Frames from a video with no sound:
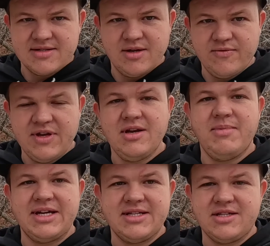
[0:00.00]
So if you get a
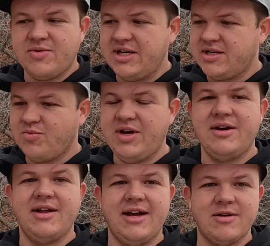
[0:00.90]
bad situation, we're
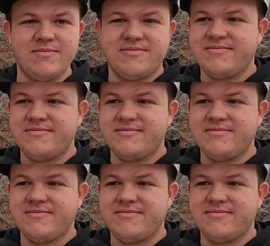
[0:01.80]
here to help.